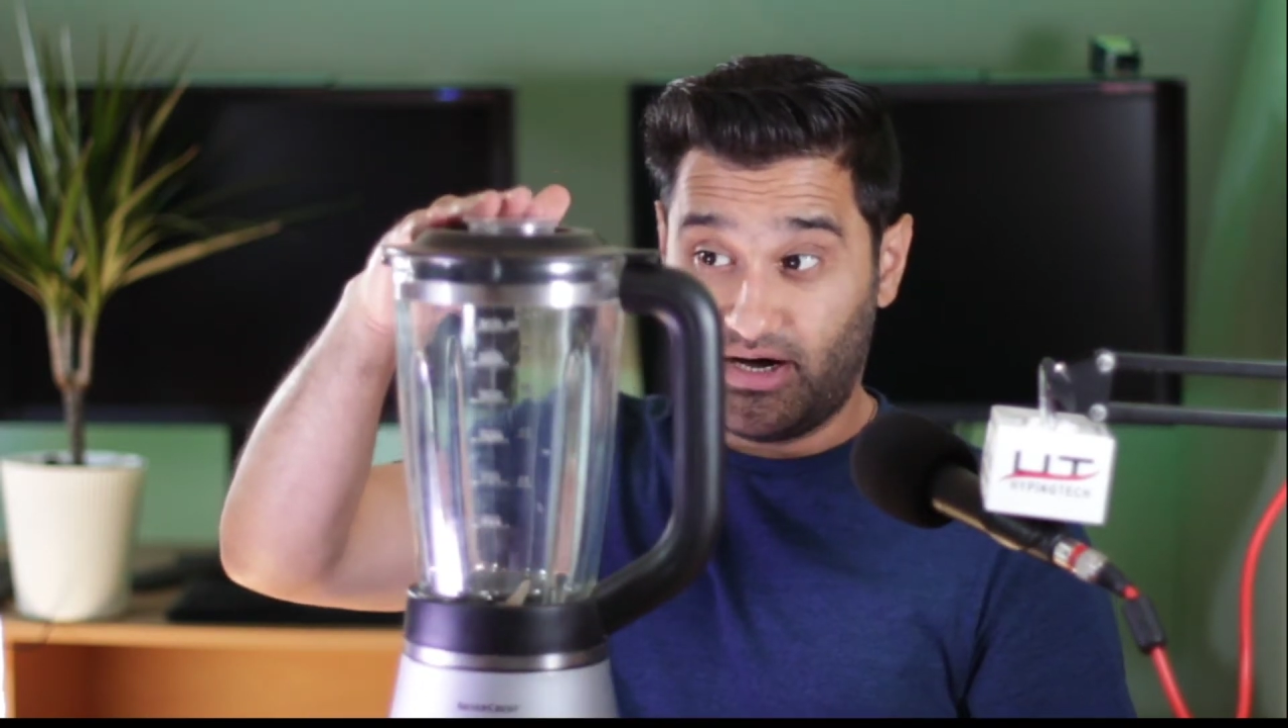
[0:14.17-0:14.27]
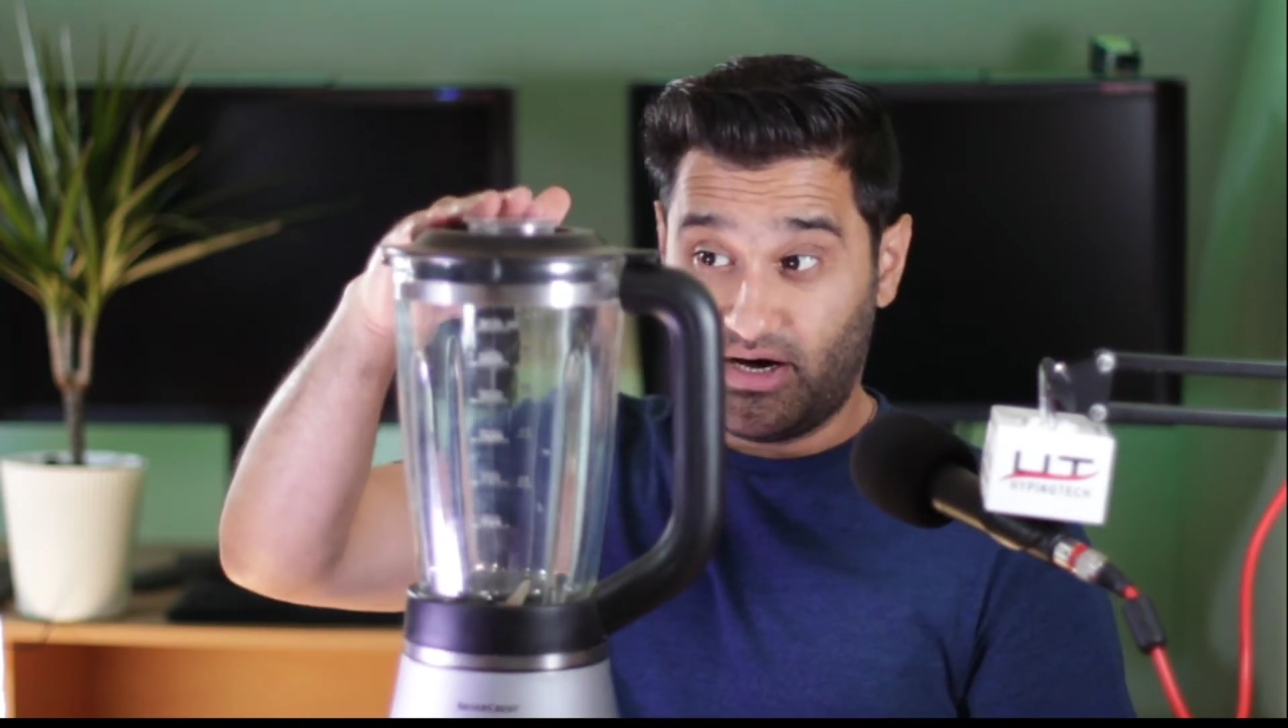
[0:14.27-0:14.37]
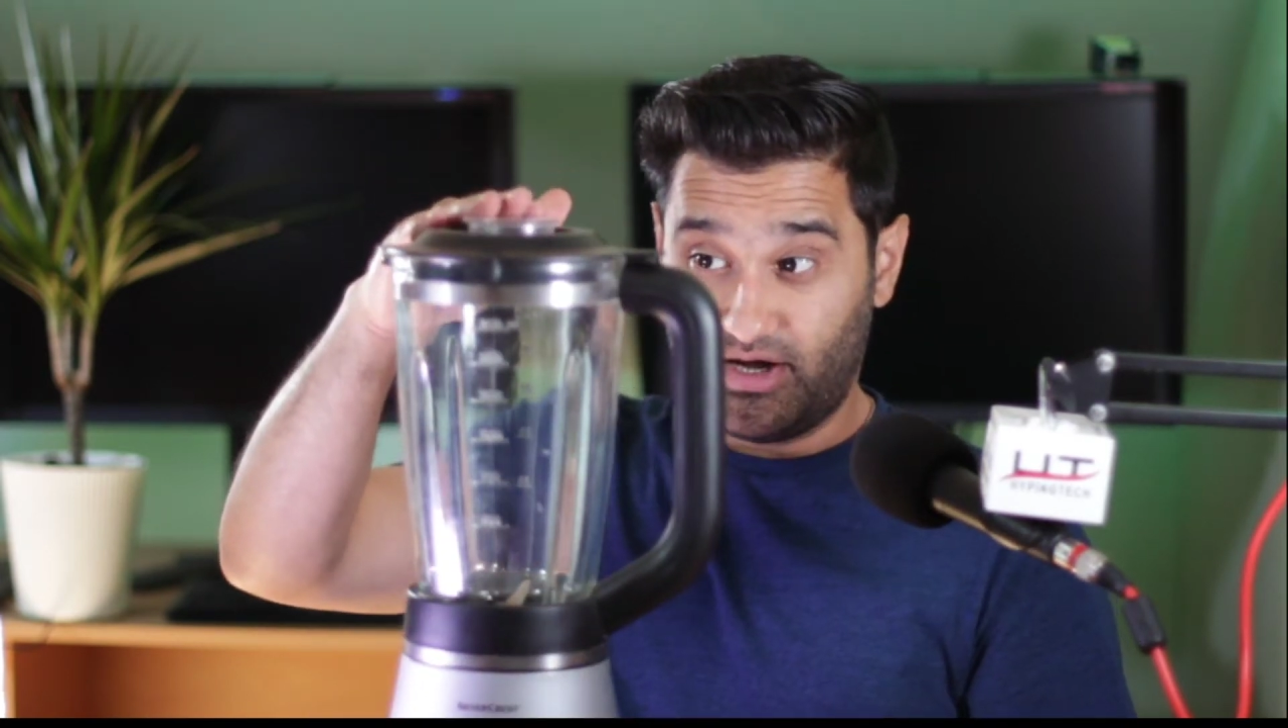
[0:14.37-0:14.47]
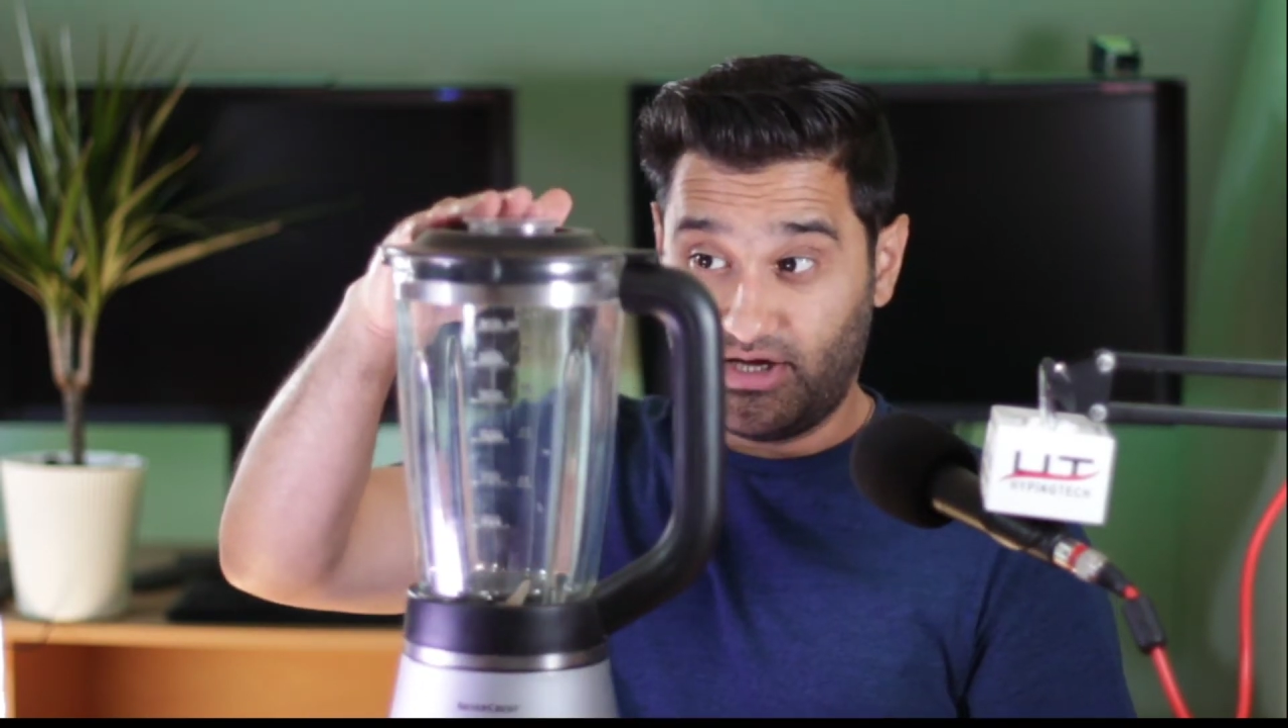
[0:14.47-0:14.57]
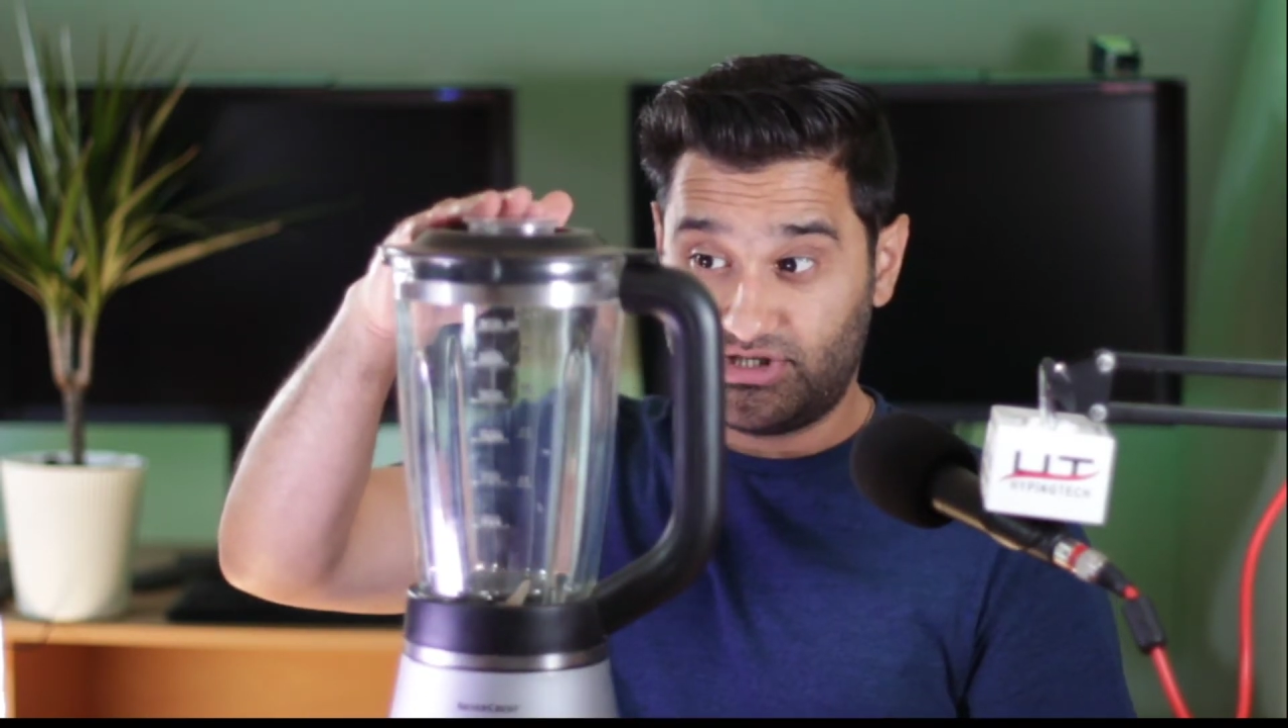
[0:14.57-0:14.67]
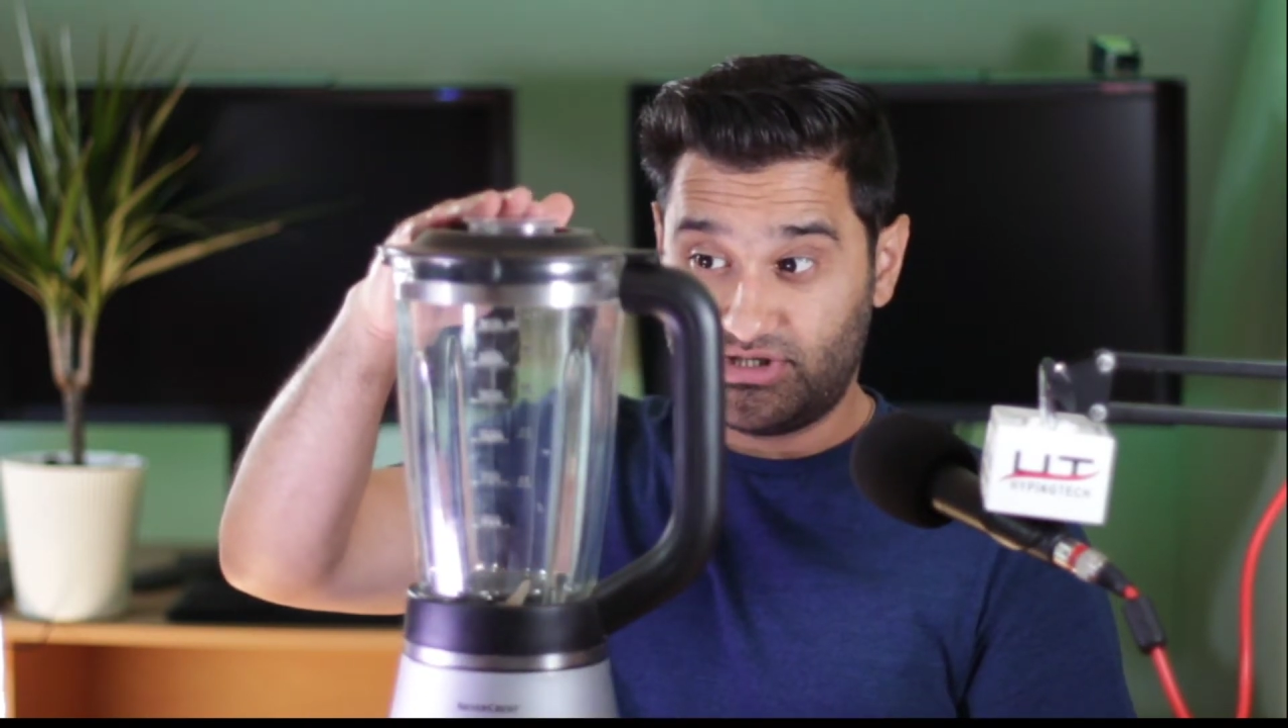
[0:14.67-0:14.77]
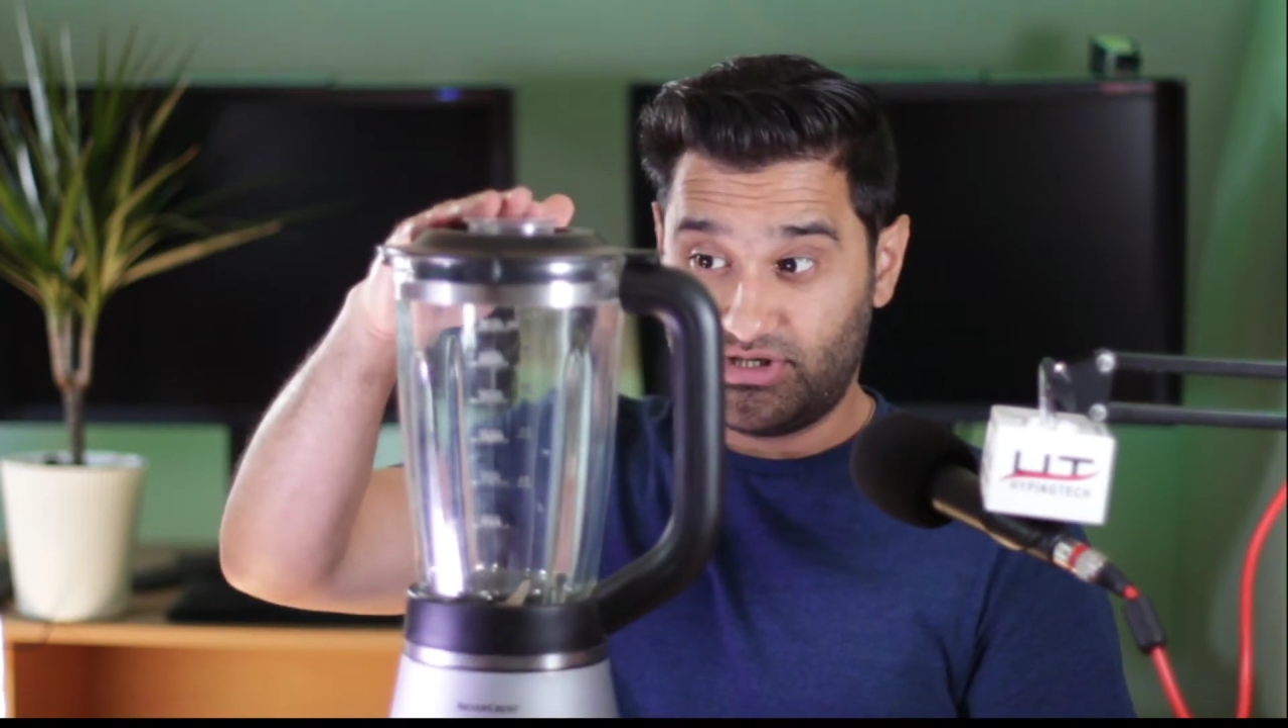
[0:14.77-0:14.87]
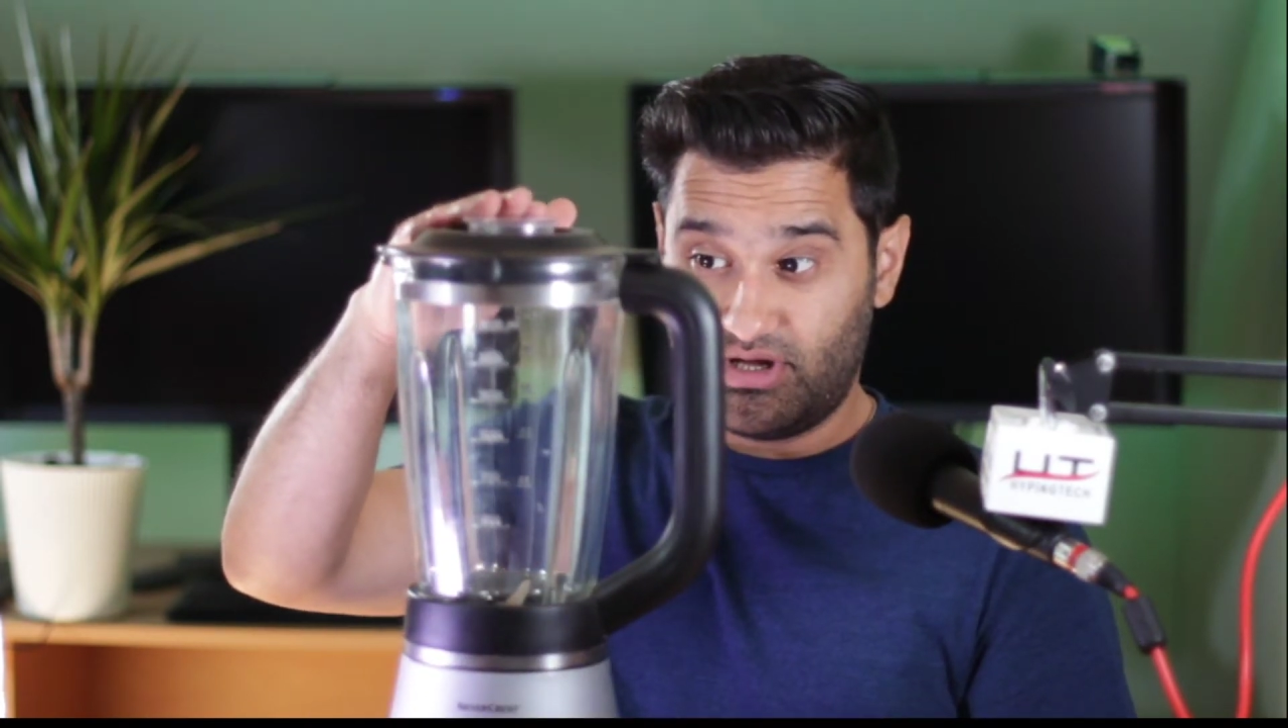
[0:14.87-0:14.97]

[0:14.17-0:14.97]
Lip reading: height